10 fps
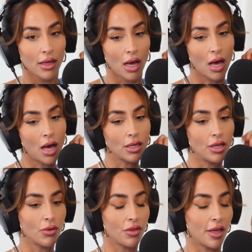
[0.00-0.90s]

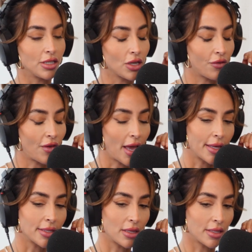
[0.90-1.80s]
thing to your
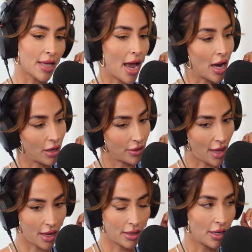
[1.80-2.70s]
face and this hair
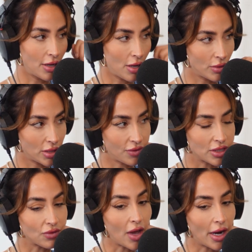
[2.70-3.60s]
and that,
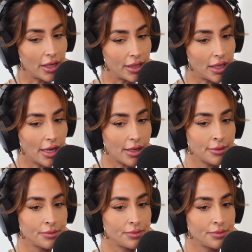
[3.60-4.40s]
it's very like,